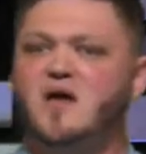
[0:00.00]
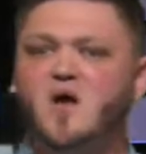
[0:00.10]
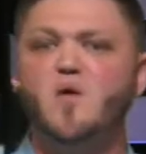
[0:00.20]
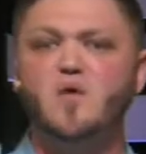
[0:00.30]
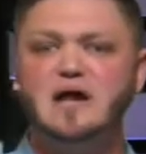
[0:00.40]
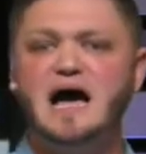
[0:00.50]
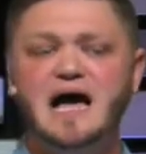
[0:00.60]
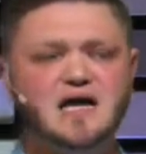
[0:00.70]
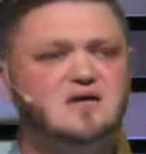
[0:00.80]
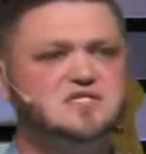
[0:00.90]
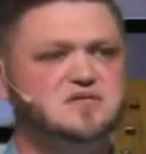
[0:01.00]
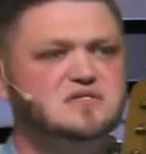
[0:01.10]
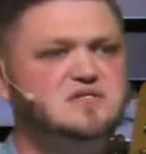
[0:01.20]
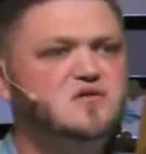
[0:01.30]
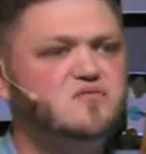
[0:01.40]
When I go to a
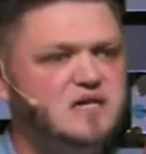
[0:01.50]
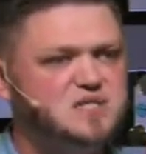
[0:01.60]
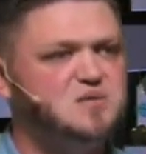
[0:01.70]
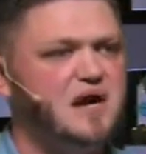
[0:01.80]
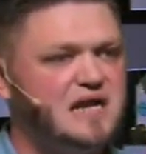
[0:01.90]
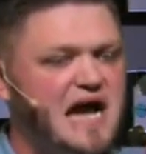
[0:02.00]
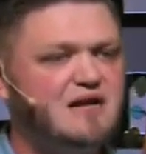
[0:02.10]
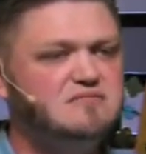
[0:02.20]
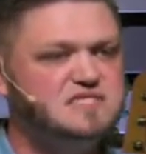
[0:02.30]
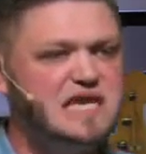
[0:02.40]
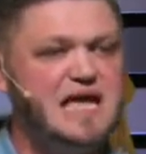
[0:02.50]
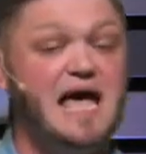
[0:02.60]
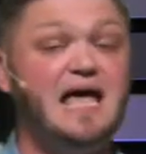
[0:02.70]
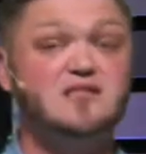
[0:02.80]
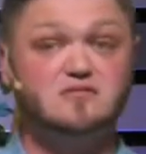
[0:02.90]
new restaurant, I don't say,
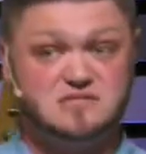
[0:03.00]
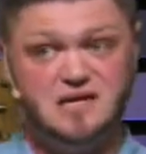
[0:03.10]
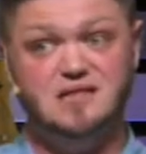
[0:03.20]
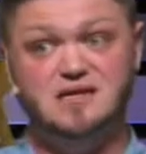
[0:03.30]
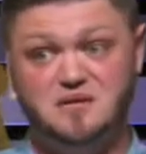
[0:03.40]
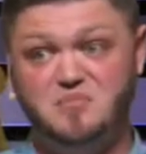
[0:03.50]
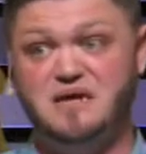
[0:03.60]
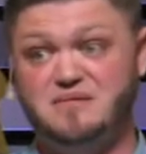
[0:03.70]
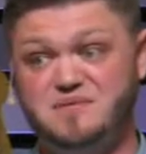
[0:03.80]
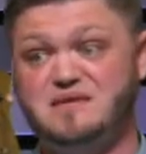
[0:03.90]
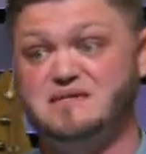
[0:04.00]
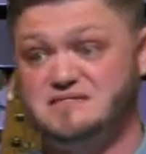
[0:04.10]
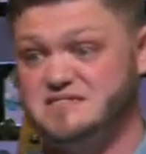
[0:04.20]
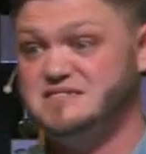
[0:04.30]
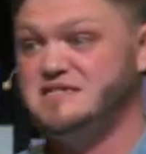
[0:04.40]
hey, don't tell anybody
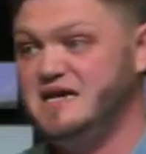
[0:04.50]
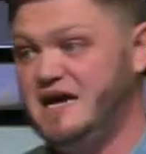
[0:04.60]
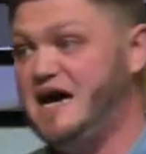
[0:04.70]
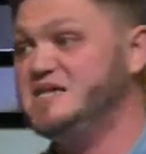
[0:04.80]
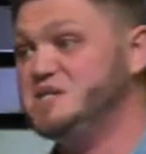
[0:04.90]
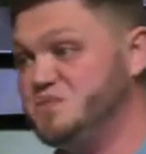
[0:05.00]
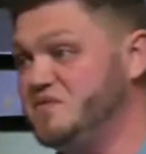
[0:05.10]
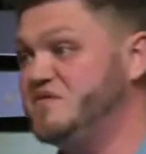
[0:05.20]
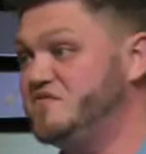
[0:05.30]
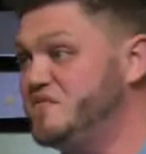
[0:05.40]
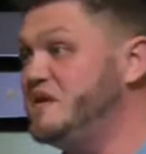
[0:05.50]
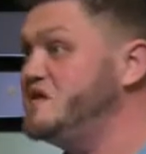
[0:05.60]
because I just want this for me.